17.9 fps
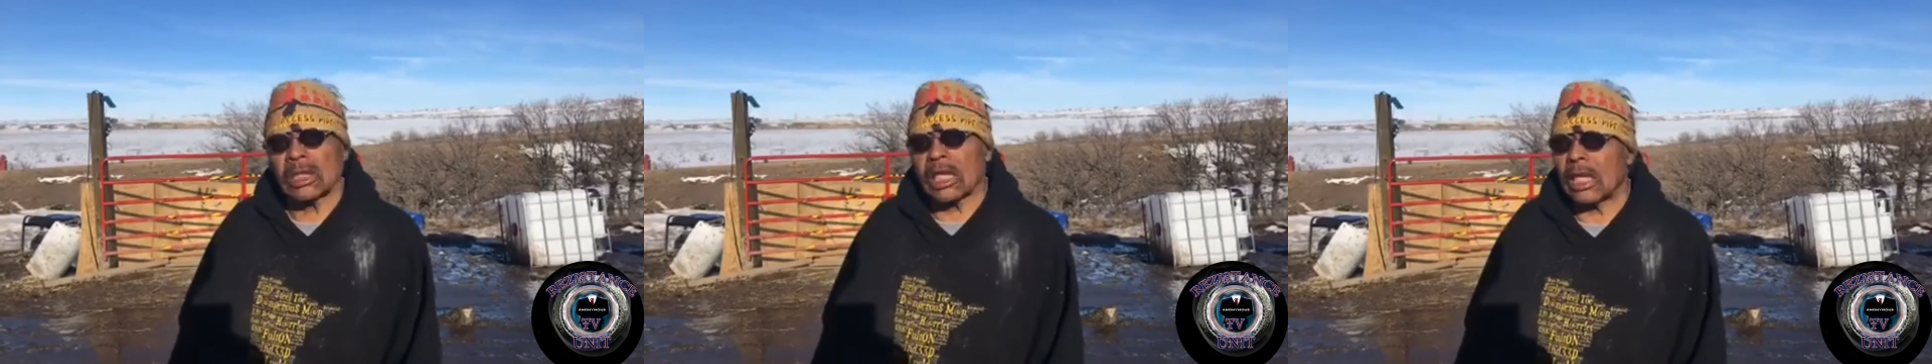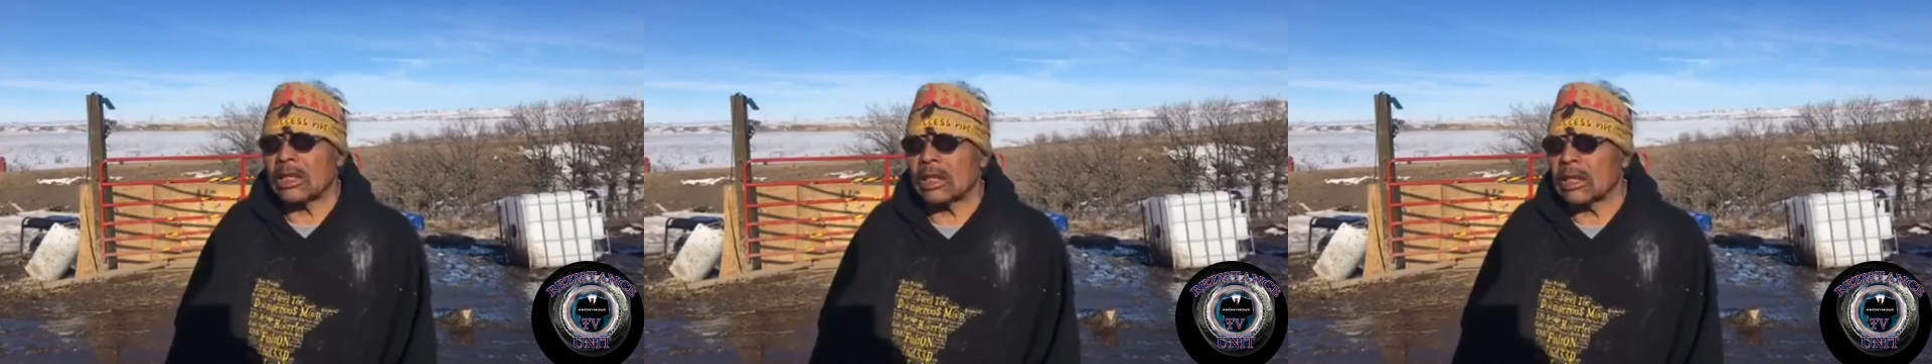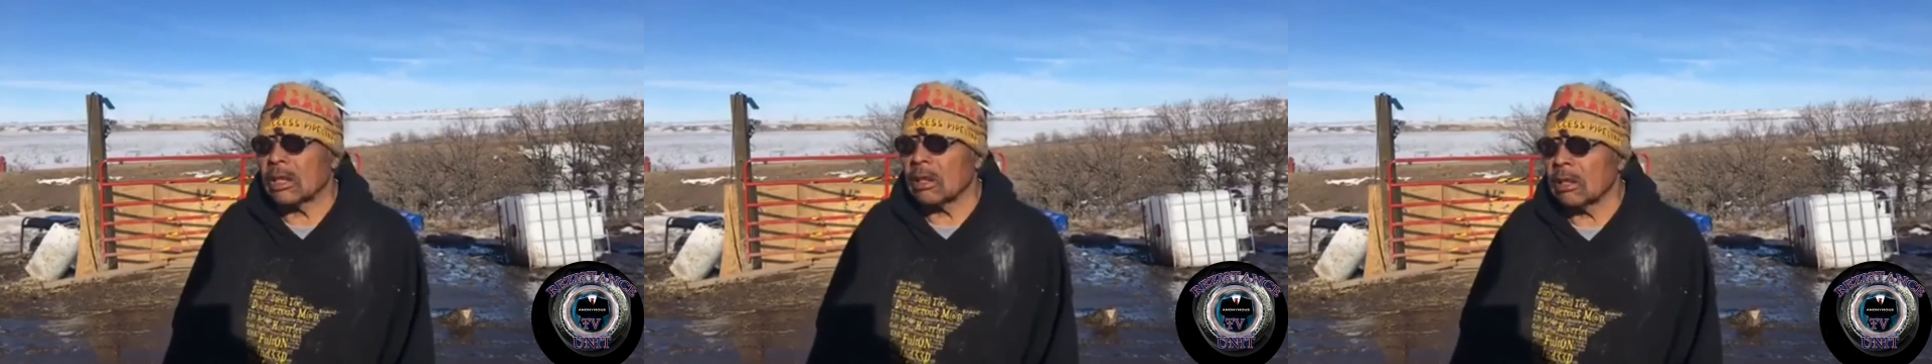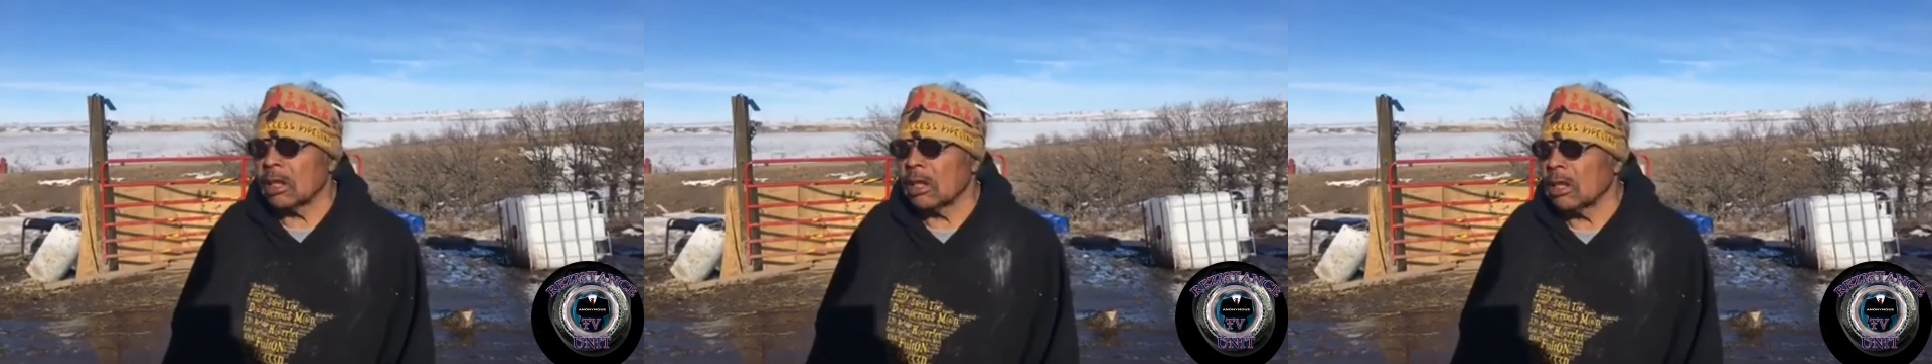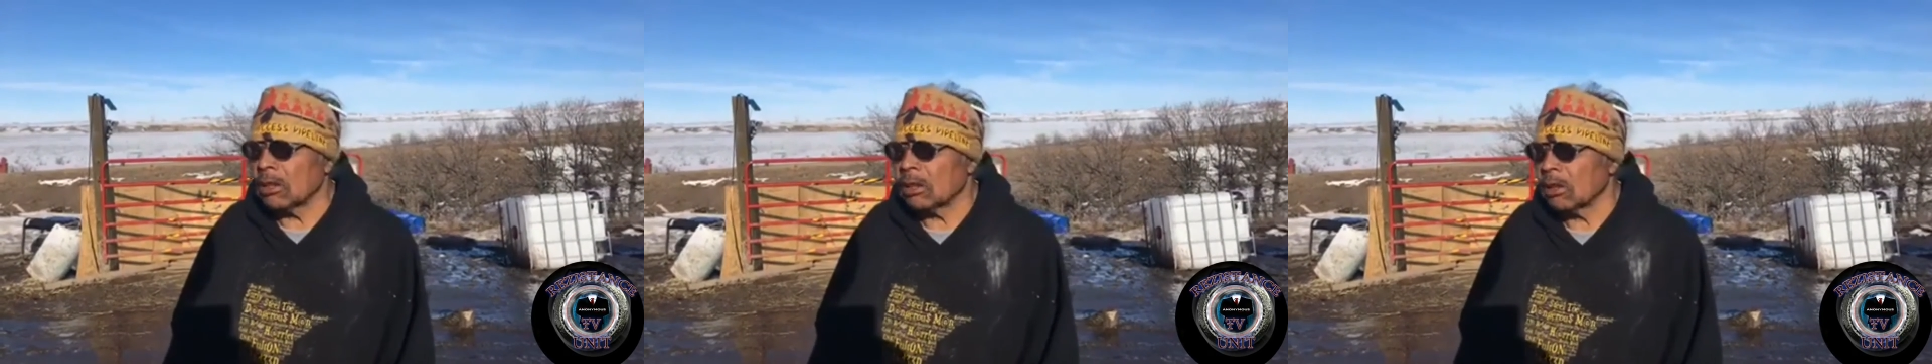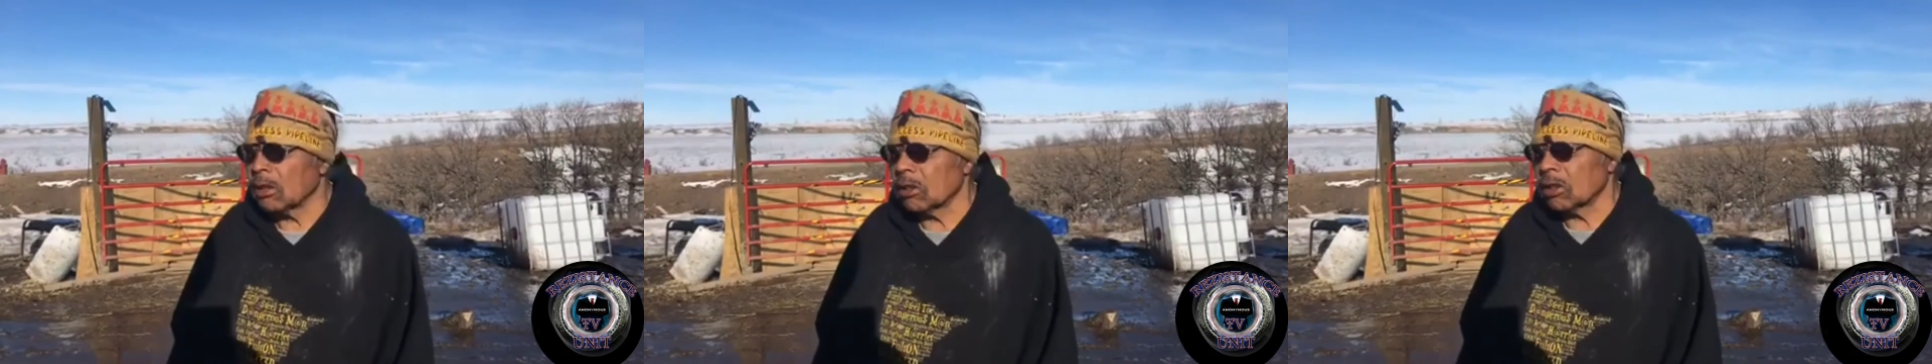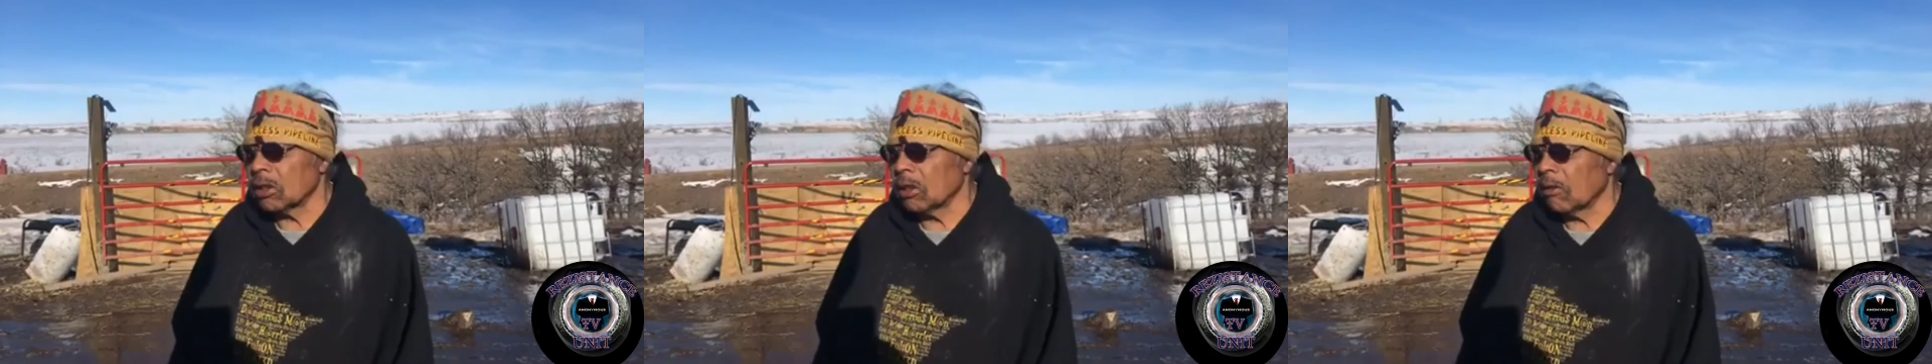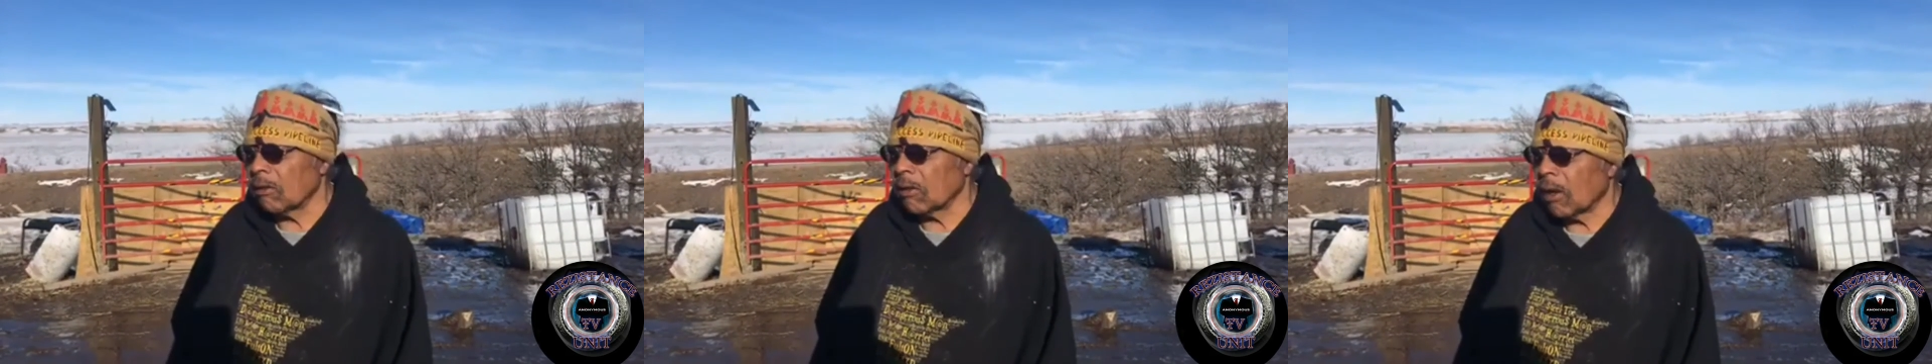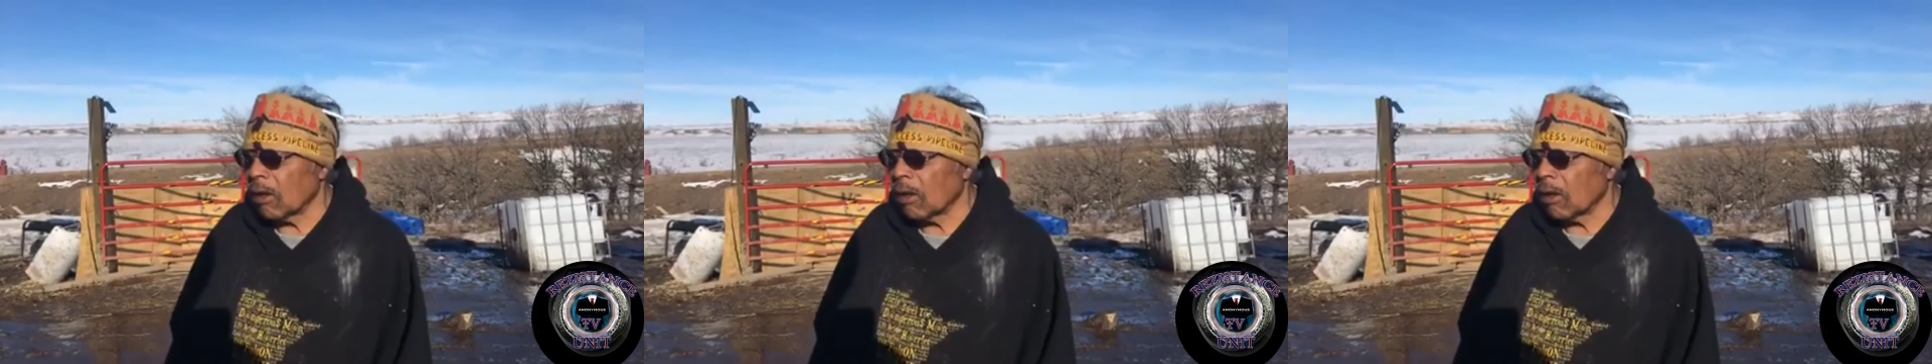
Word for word: that chill the assertion of